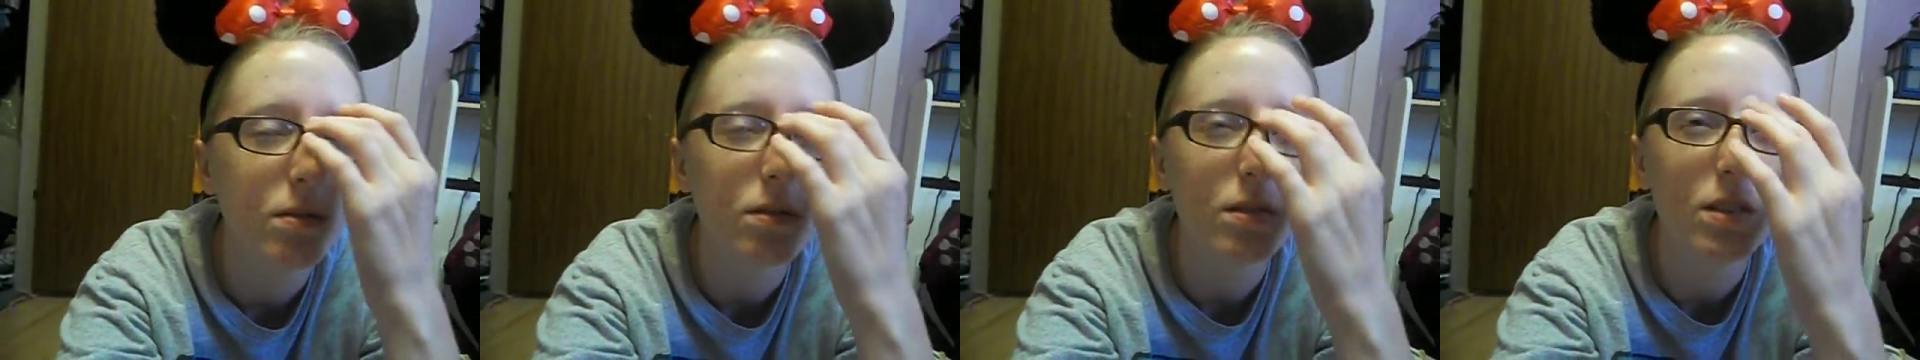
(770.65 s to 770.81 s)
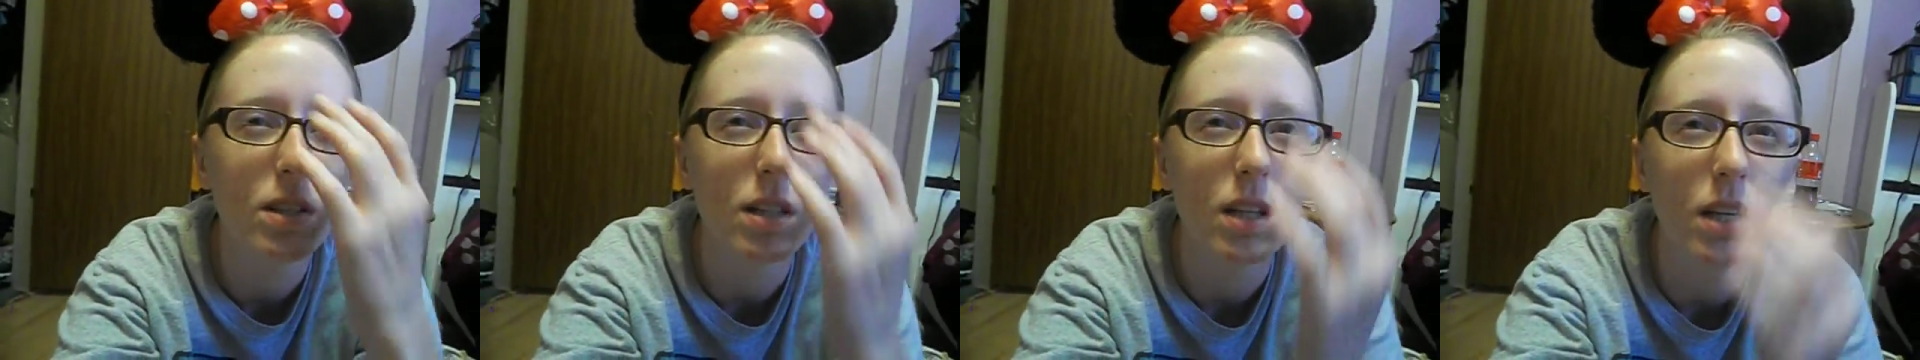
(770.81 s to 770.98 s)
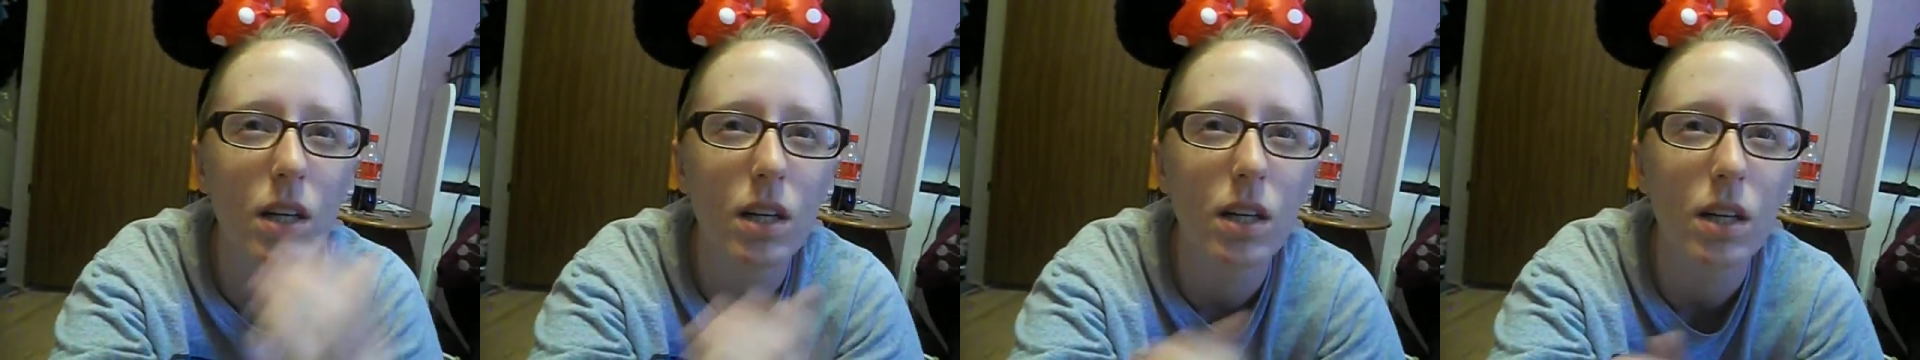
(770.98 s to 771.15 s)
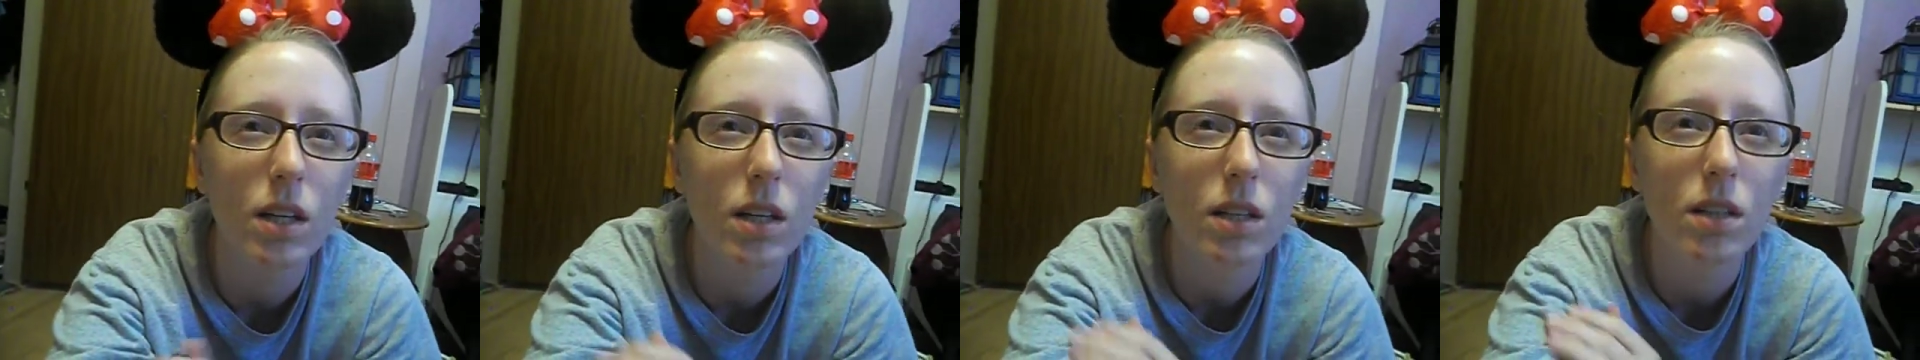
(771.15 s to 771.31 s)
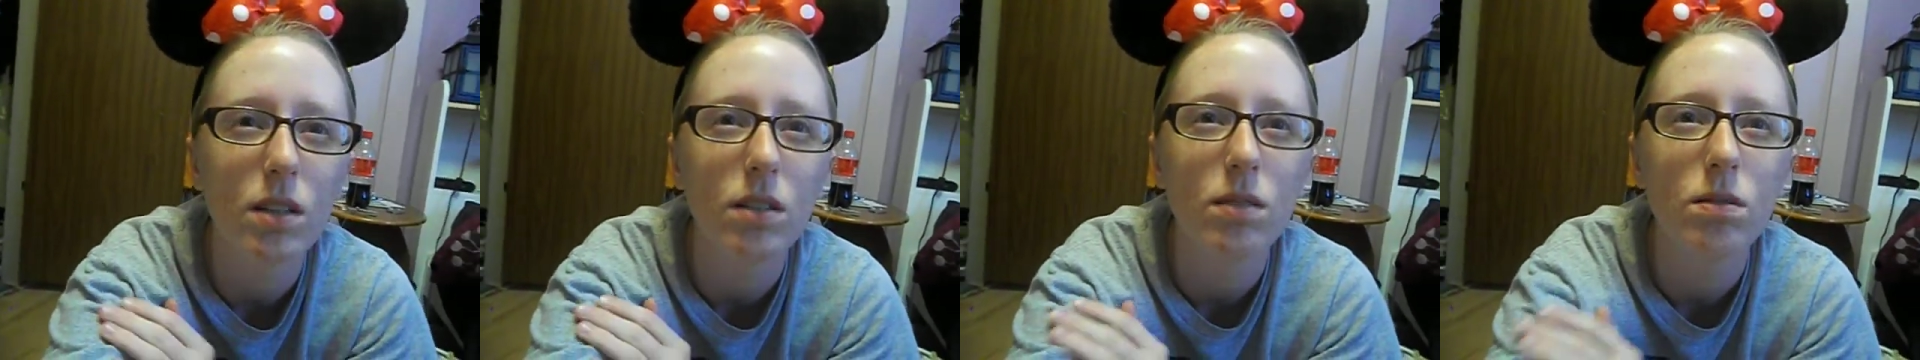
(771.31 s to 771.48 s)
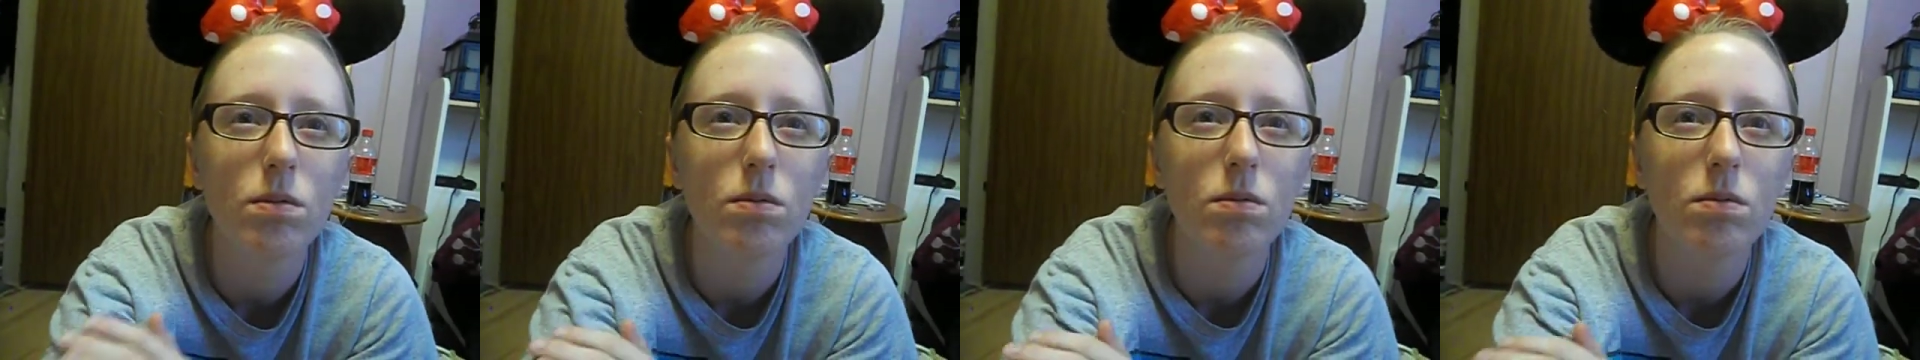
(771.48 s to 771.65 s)
not
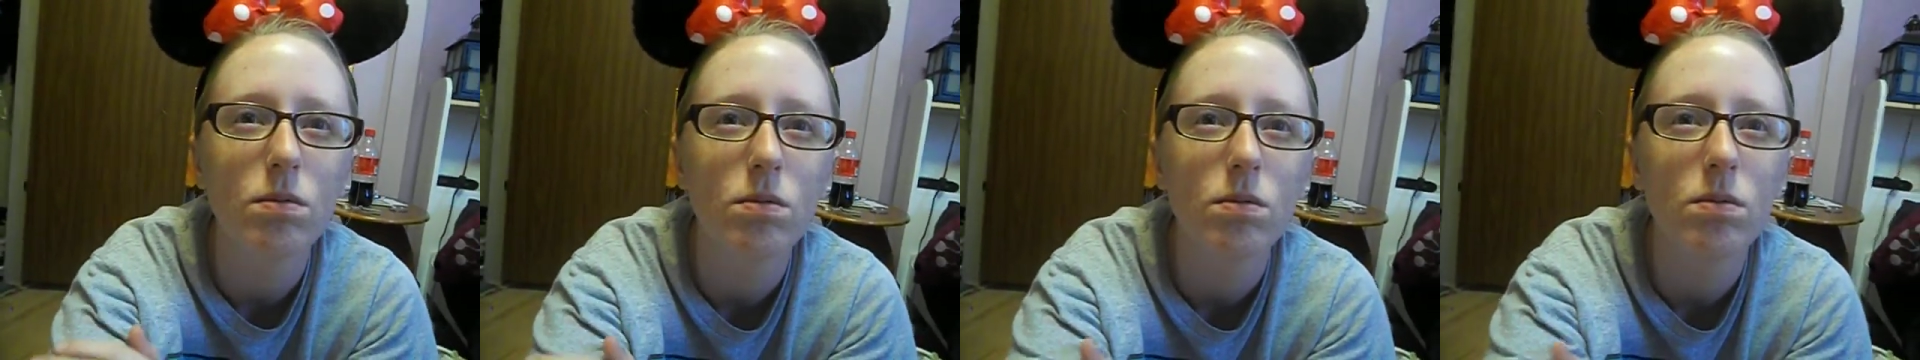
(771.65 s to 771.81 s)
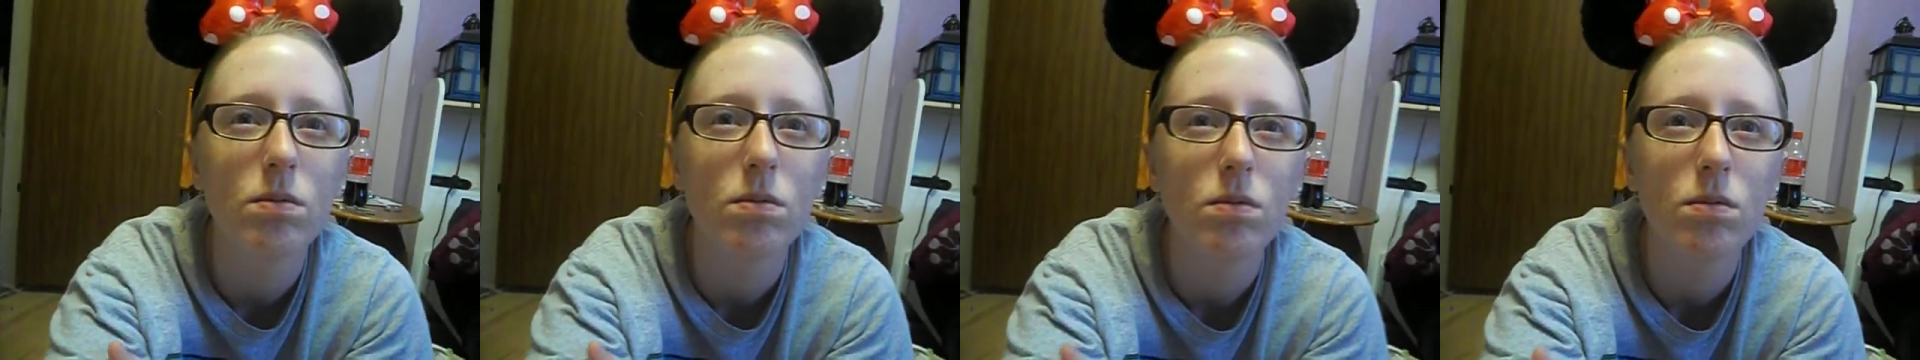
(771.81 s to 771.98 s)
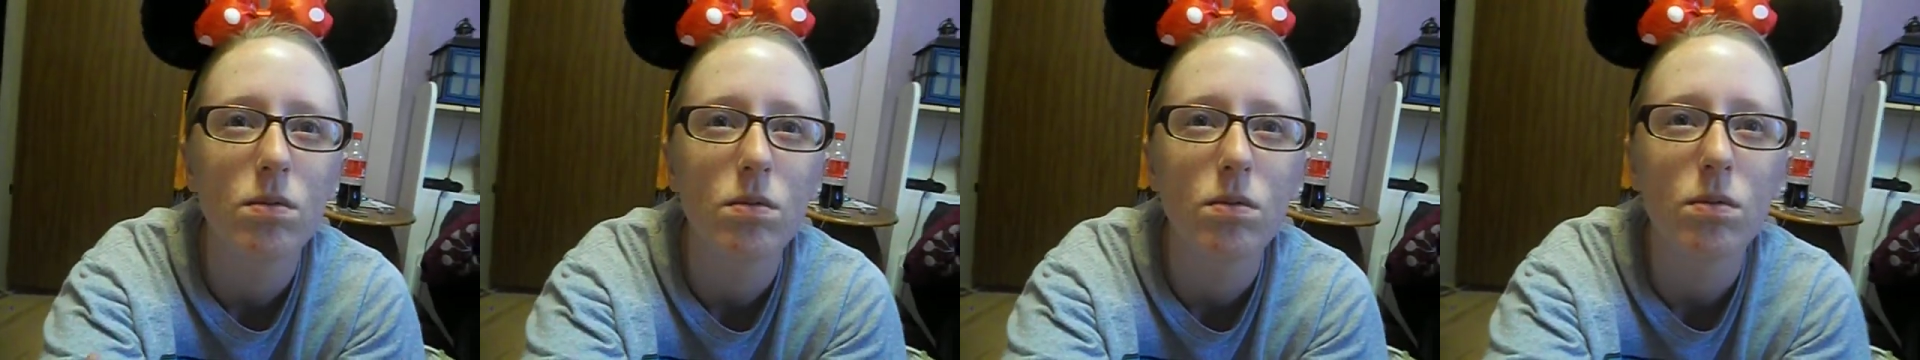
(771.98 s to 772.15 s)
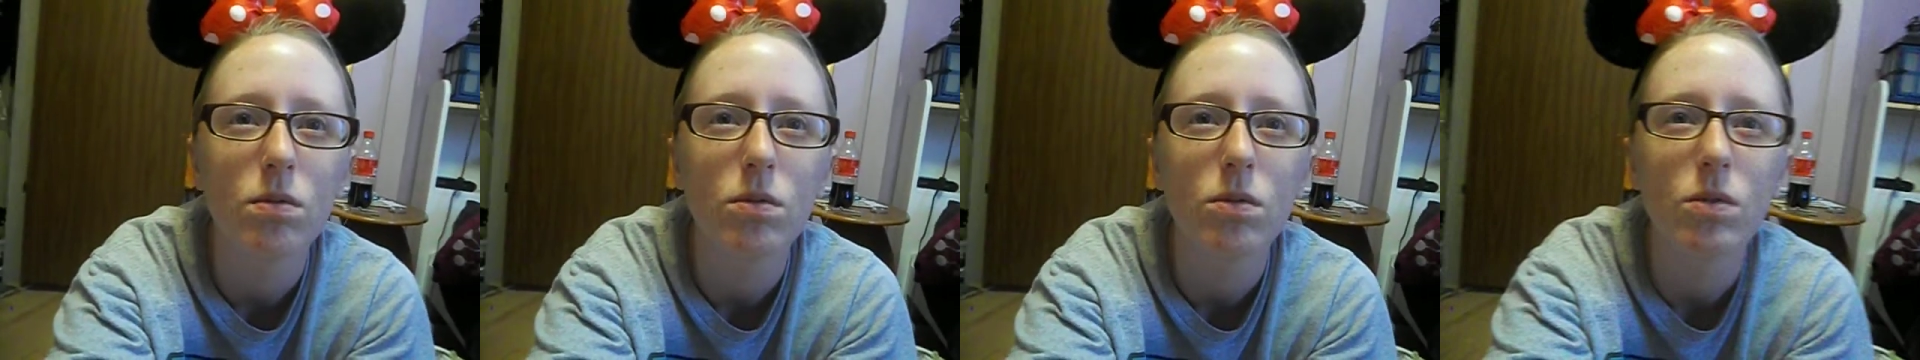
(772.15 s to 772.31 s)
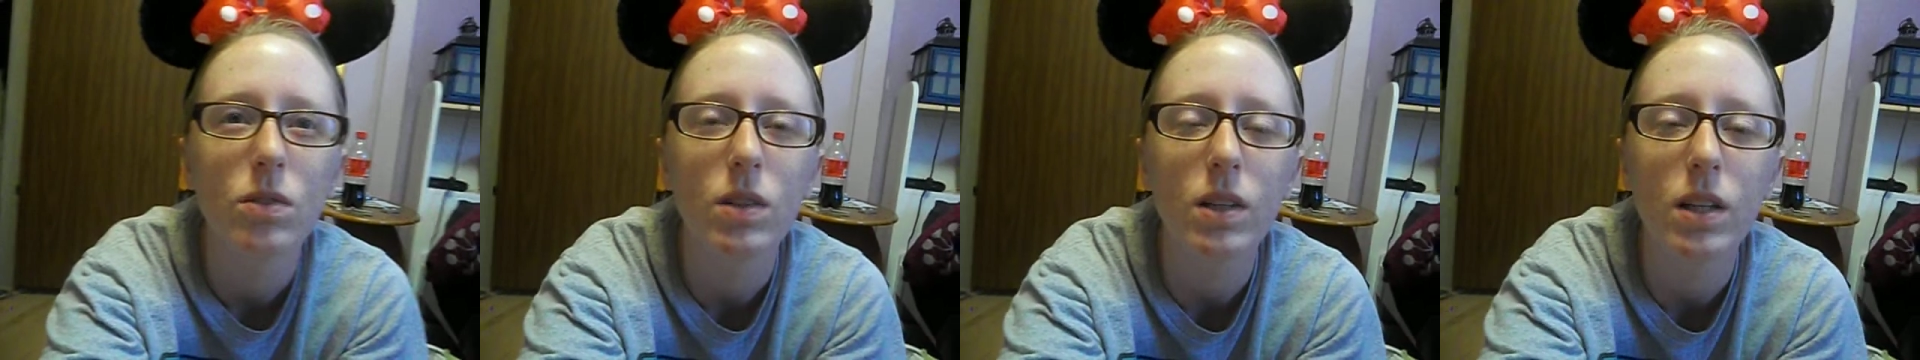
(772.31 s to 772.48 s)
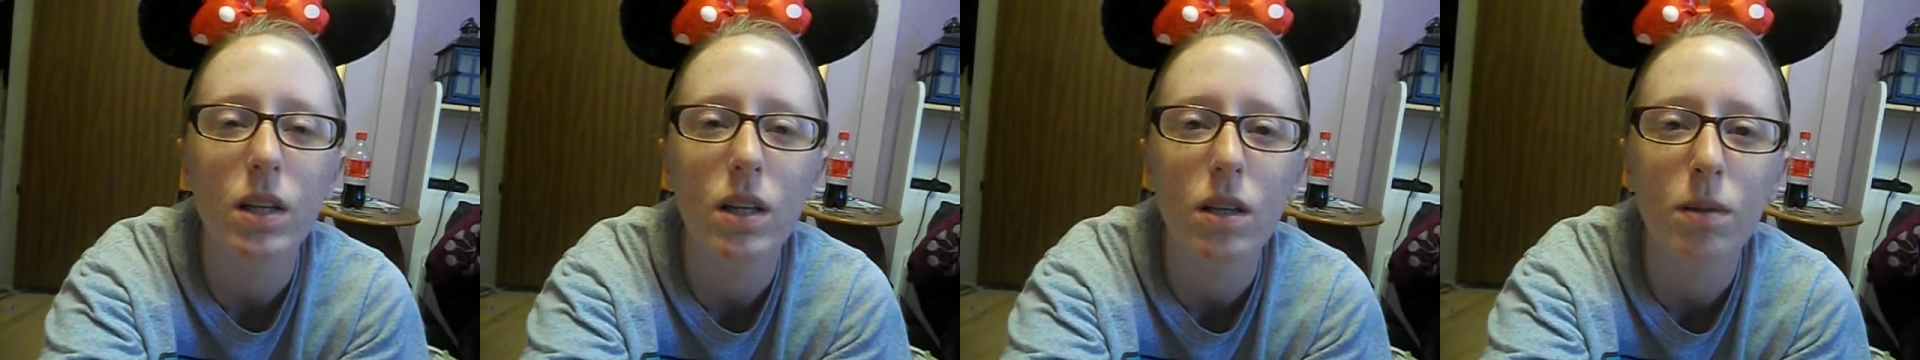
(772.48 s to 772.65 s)

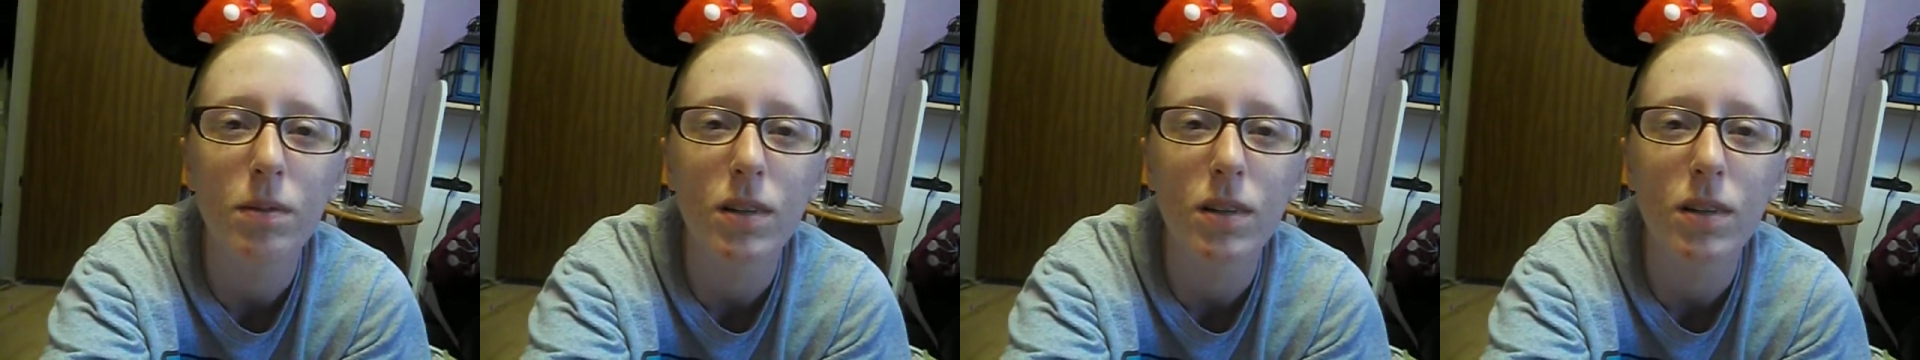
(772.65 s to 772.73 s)
really